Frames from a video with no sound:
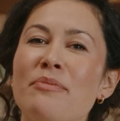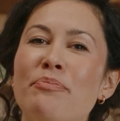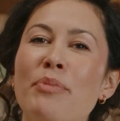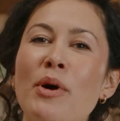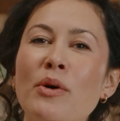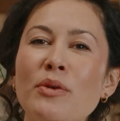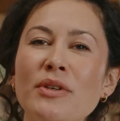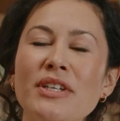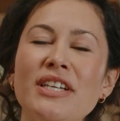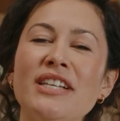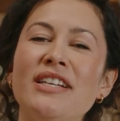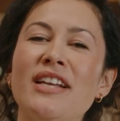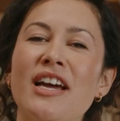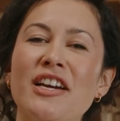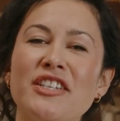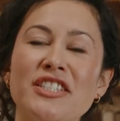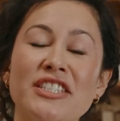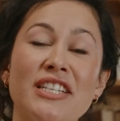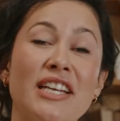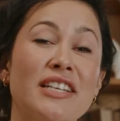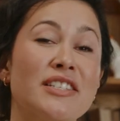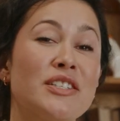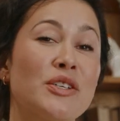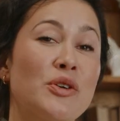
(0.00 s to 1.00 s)
Bone
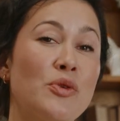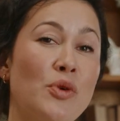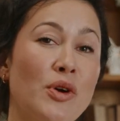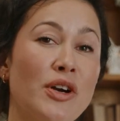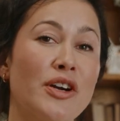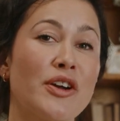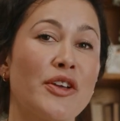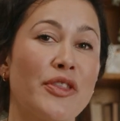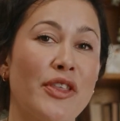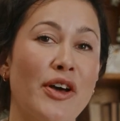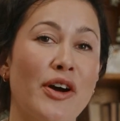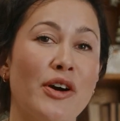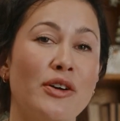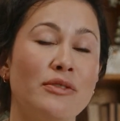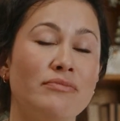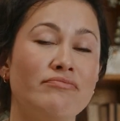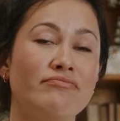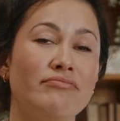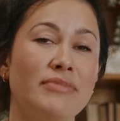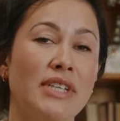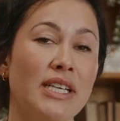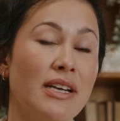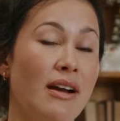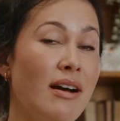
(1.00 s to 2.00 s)
conduction has a quirk, though.
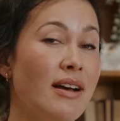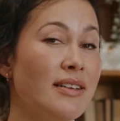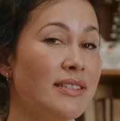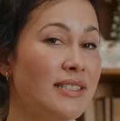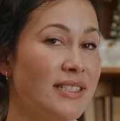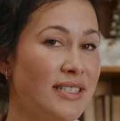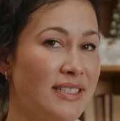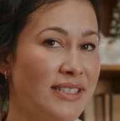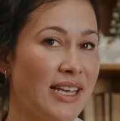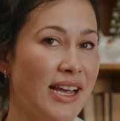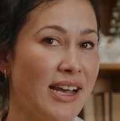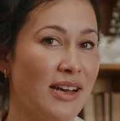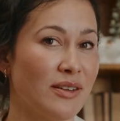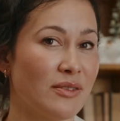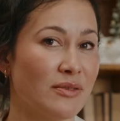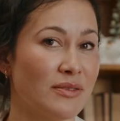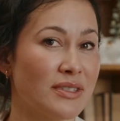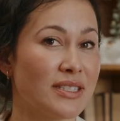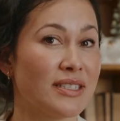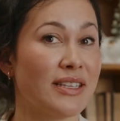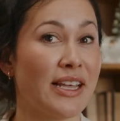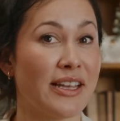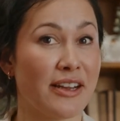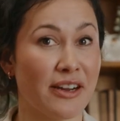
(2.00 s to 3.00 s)
It causes
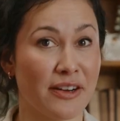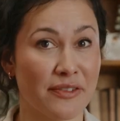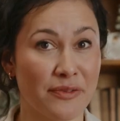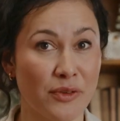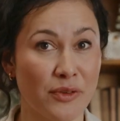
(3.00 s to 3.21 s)
sounds, like our